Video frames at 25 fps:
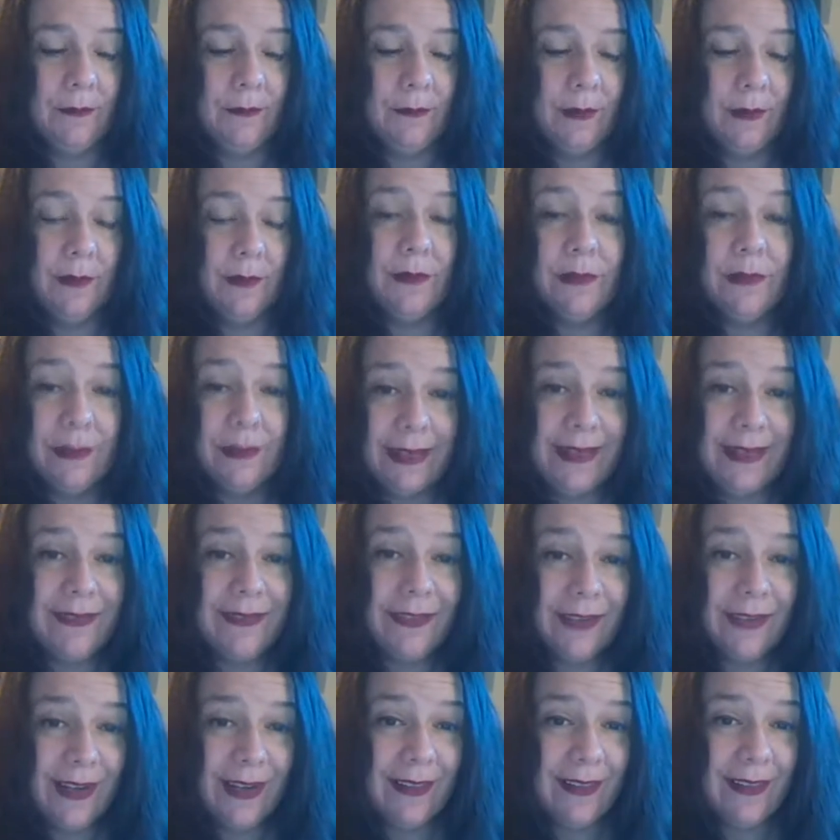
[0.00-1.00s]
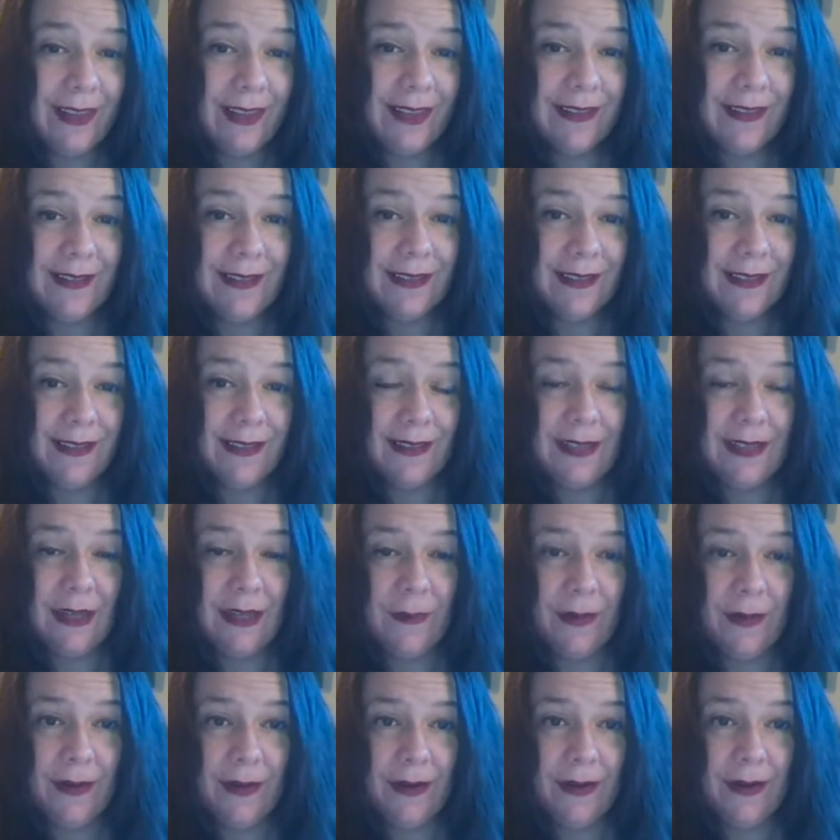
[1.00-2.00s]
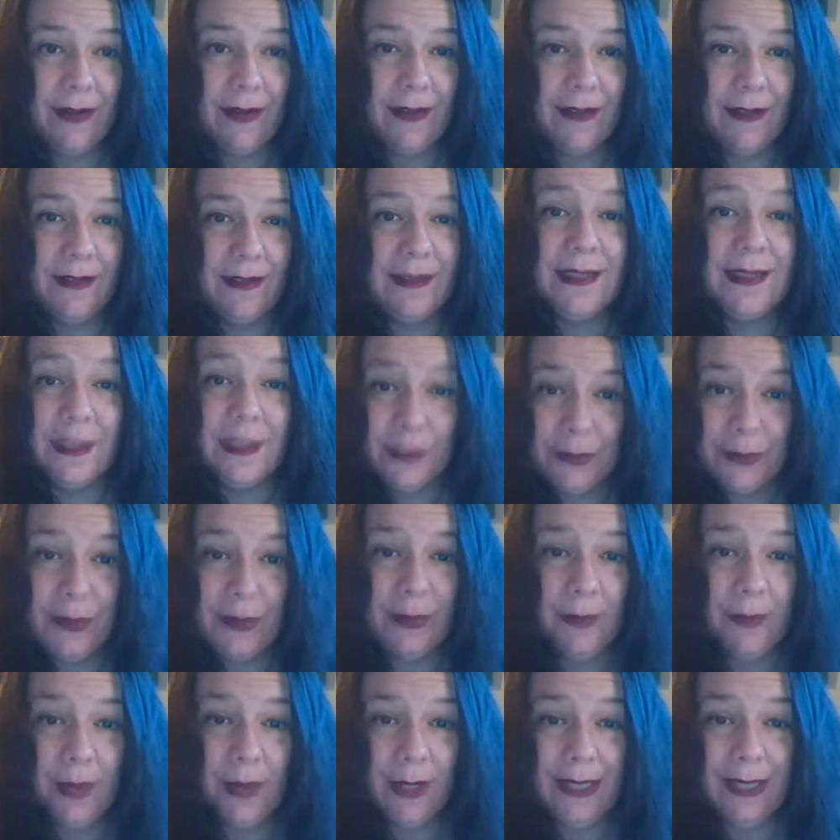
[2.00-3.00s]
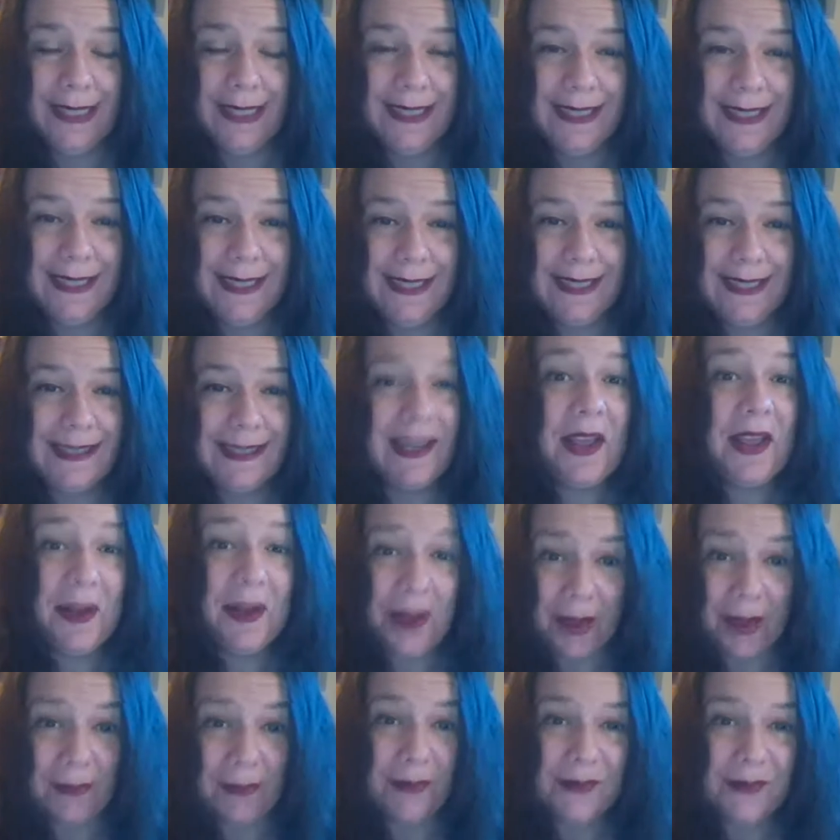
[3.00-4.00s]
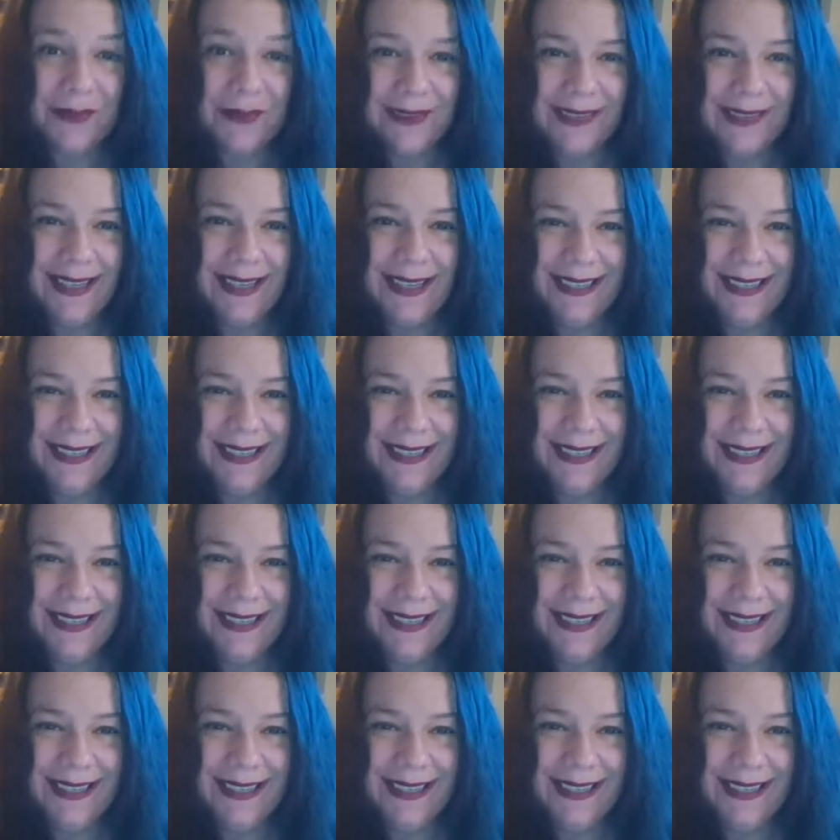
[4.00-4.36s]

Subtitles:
flavoring things in the Americas, including pumpkins and apples,